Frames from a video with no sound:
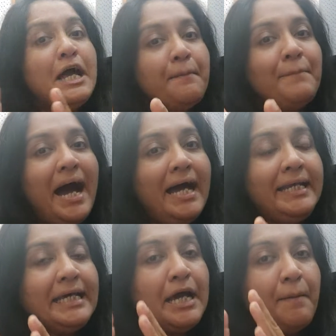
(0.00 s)

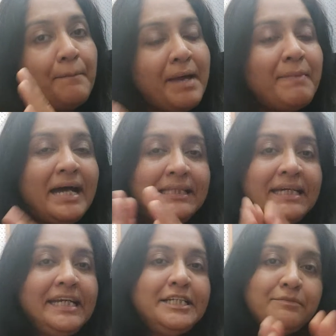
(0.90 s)
But my mother
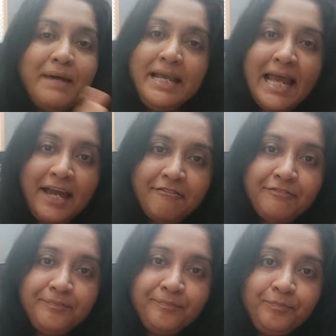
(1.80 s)
is my
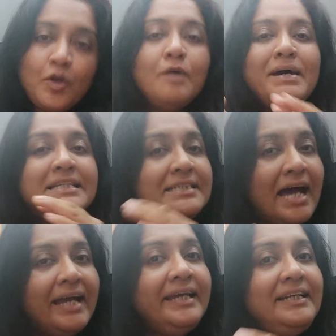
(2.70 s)
life, or my
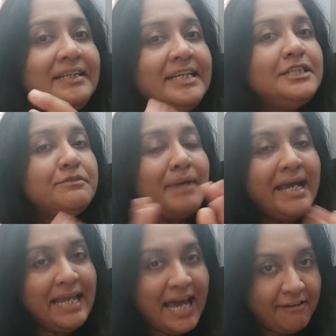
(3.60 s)
child is
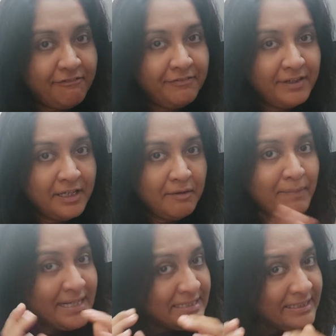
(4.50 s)
my life.
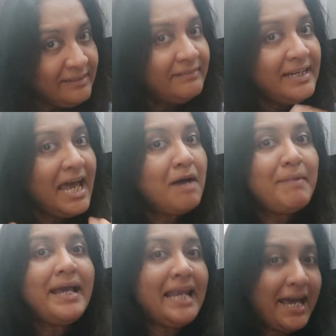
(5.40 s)
My children are
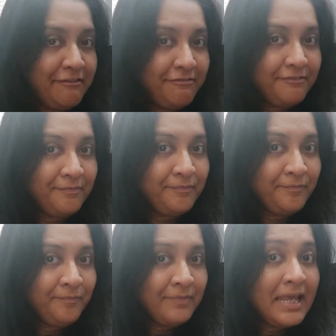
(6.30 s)
my life.
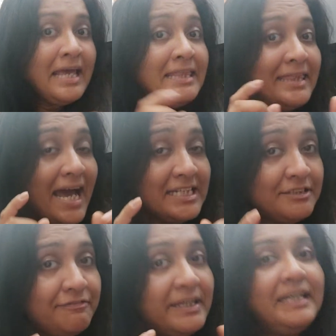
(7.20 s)

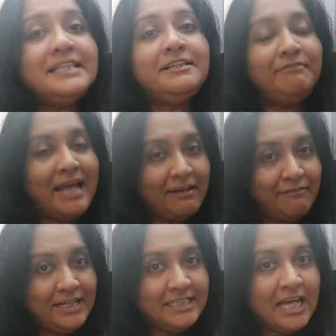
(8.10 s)
That's figurative
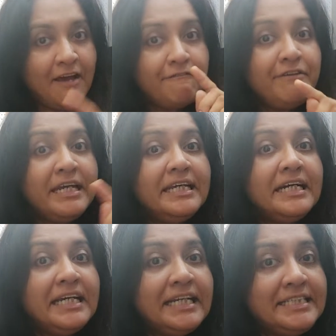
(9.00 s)
language.
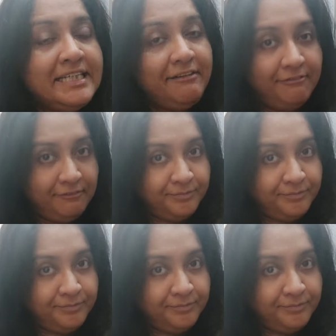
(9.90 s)
Figurative,